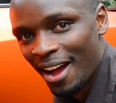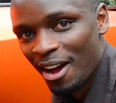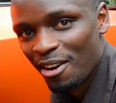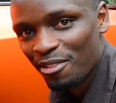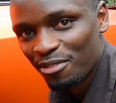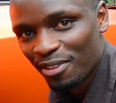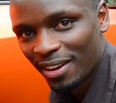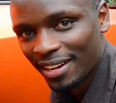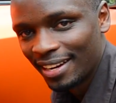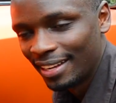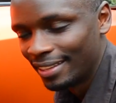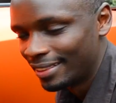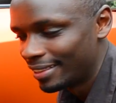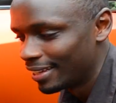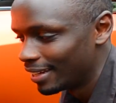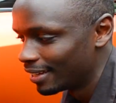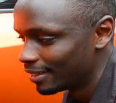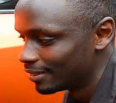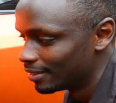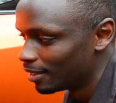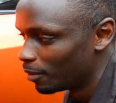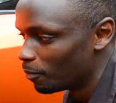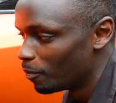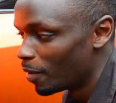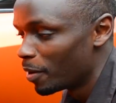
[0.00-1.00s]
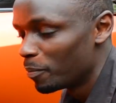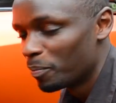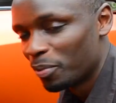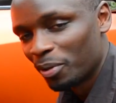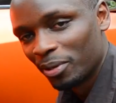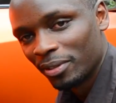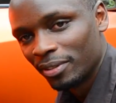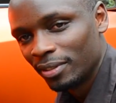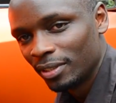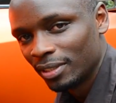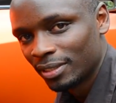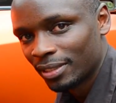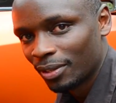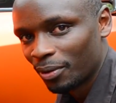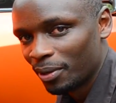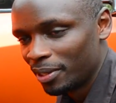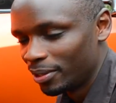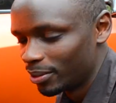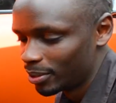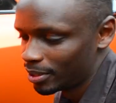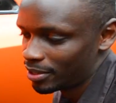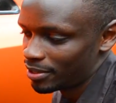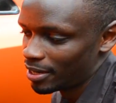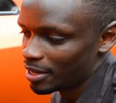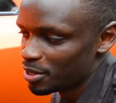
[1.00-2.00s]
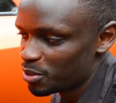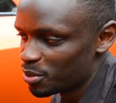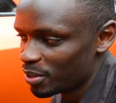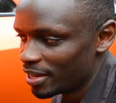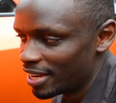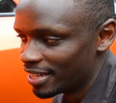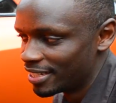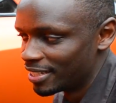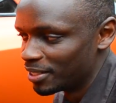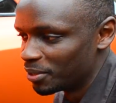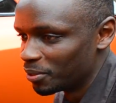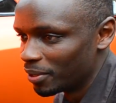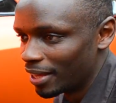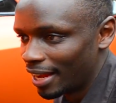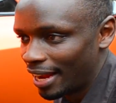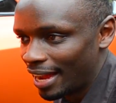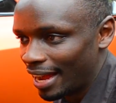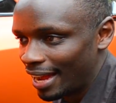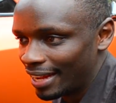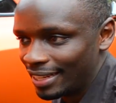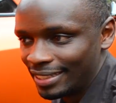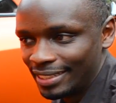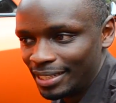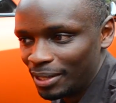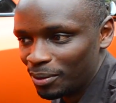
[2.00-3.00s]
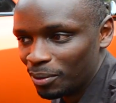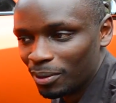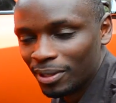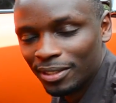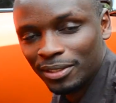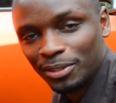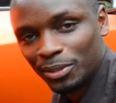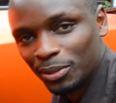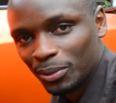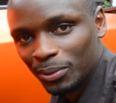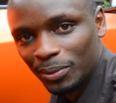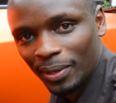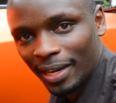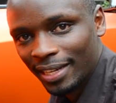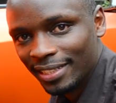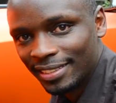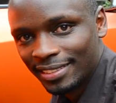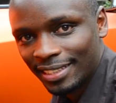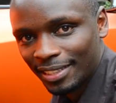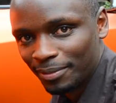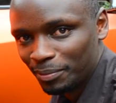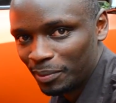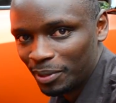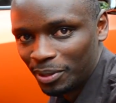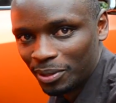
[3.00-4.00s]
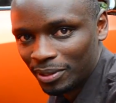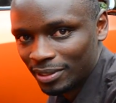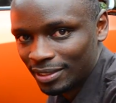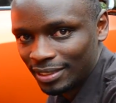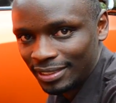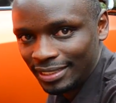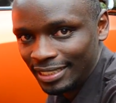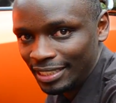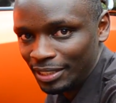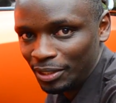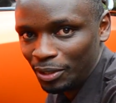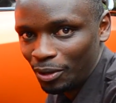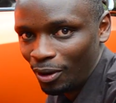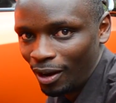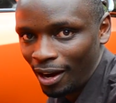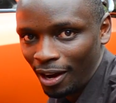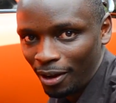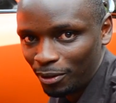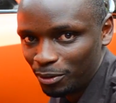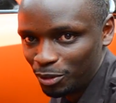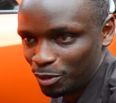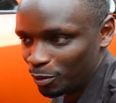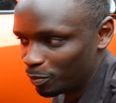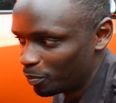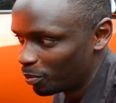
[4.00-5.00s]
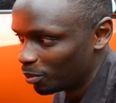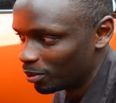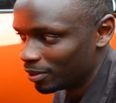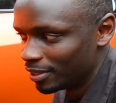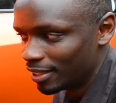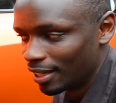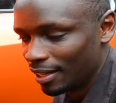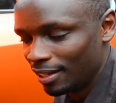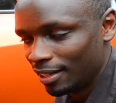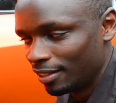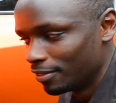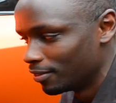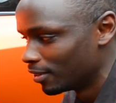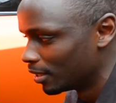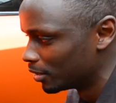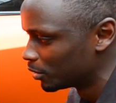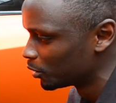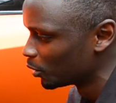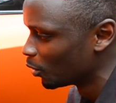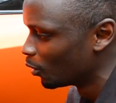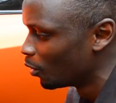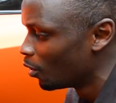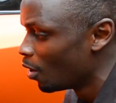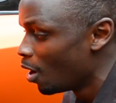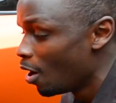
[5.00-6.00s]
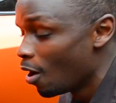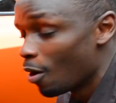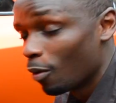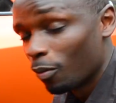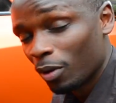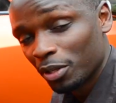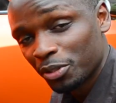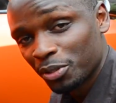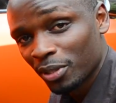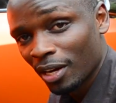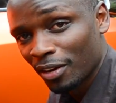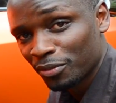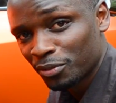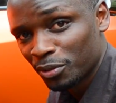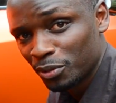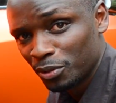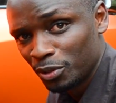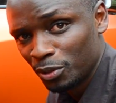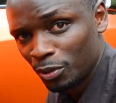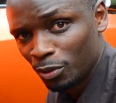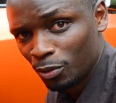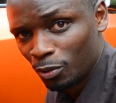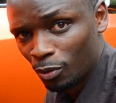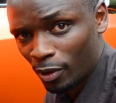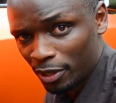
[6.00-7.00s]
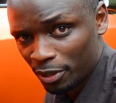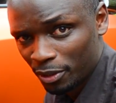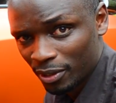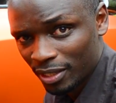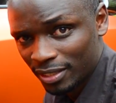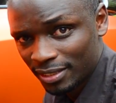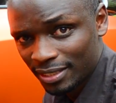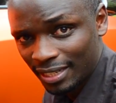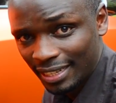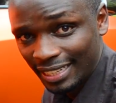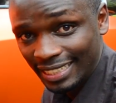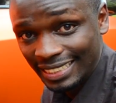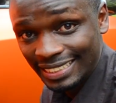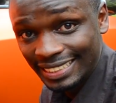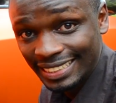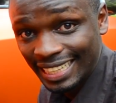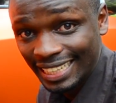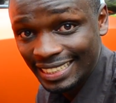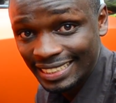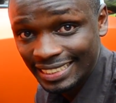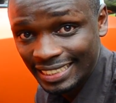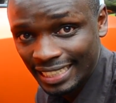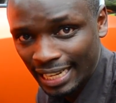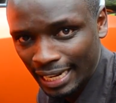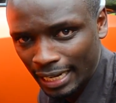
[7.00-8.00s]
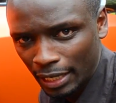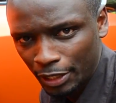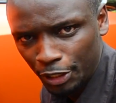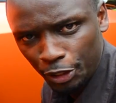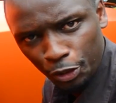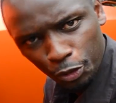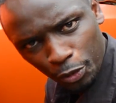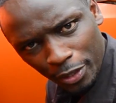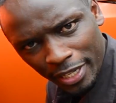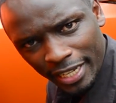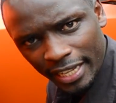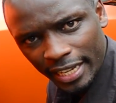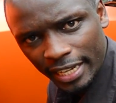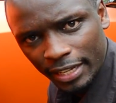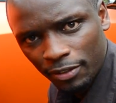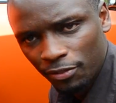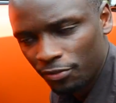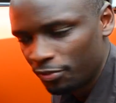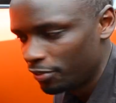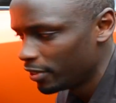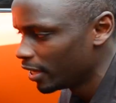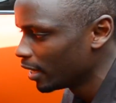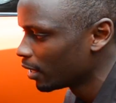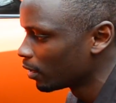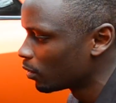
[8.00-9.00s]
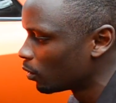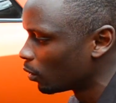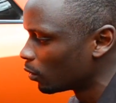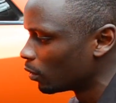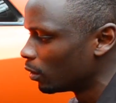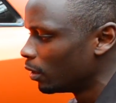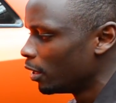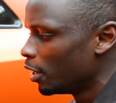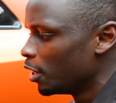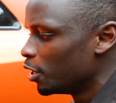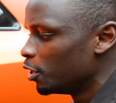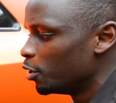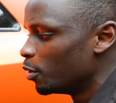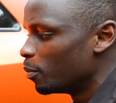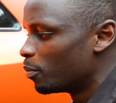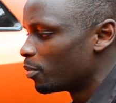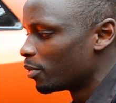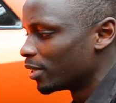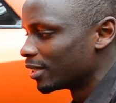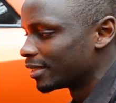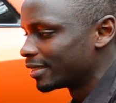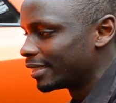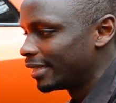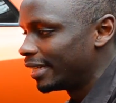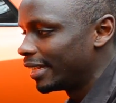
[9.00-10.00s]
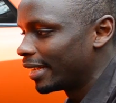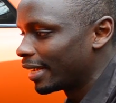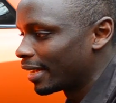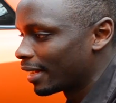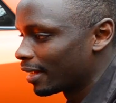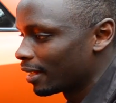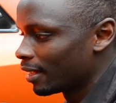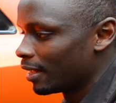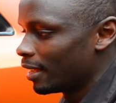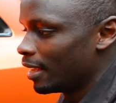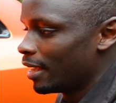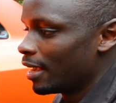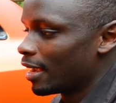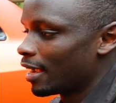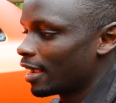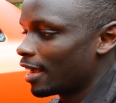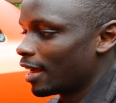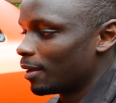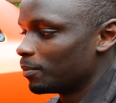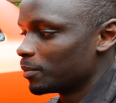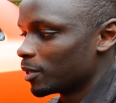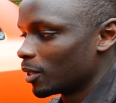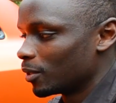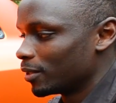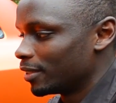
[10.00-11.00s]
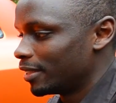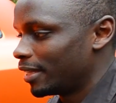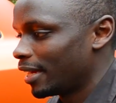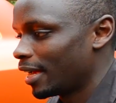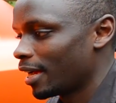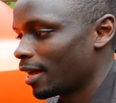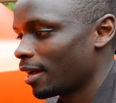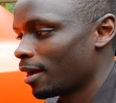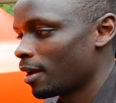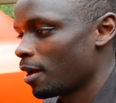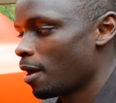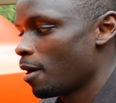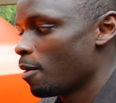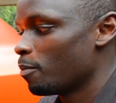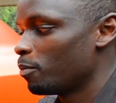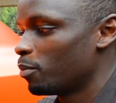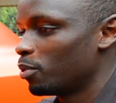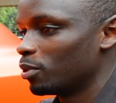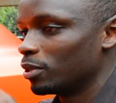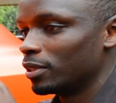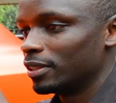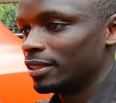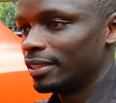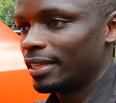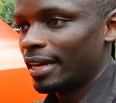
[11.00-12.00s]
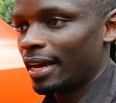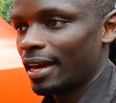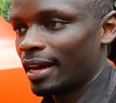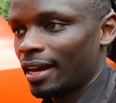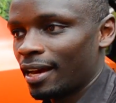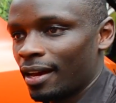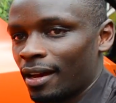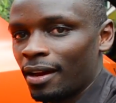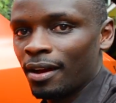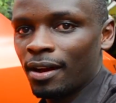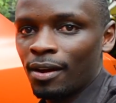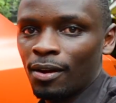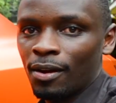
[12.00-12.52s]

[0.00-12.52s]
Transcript: Funny thing that my producer, when he was trying to get into the car, he didn't want to enter it because he didn't know how to pull the lever. So, what you have to do when you're entering such an unique vehicle, you press here, comes out there, go there,